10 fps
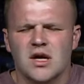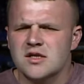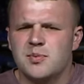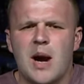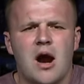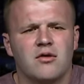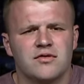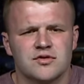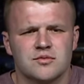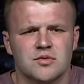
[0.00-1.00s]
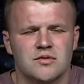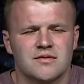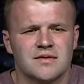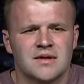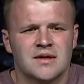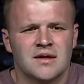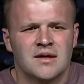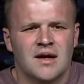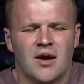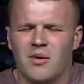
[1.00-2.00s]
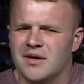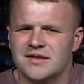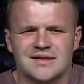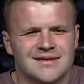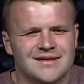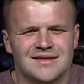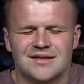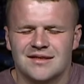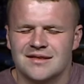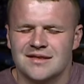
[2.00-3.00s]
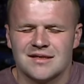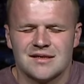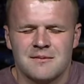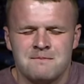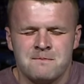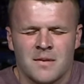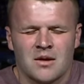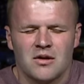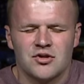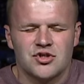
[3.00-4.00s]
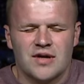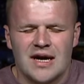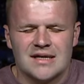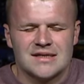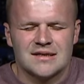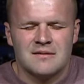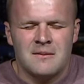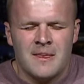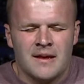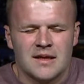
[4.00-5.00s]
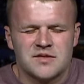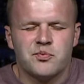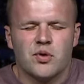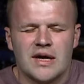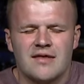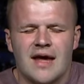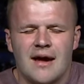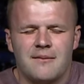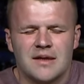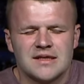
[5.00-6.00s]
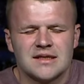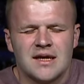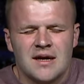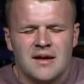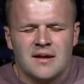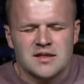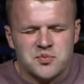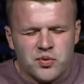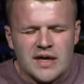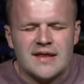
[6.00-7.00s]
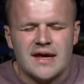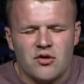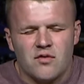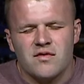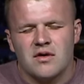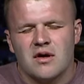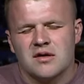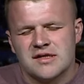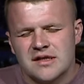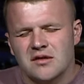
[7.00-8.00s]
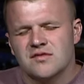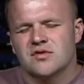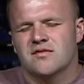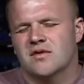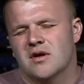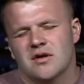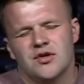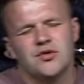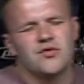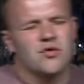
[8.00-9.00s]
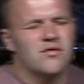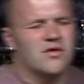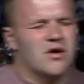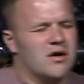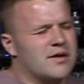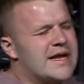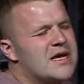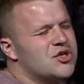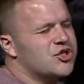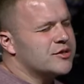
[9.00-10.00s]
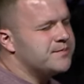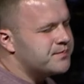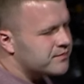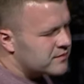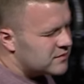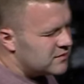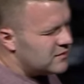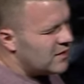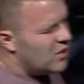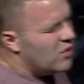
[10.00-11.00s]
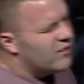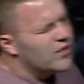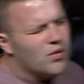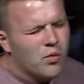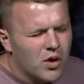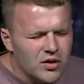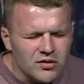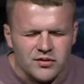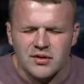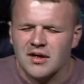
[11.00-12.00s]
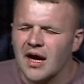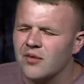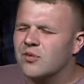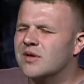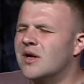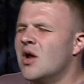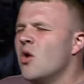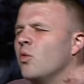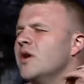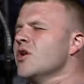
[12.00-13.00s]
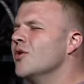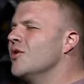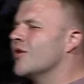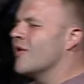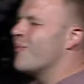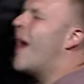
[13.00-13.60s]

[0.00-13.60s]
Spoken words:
God's powerful to move. I want you to just close your eyes and let's pray that. Let's pray that over ourselves, over our youth, over our nation, over the world. God, we know you are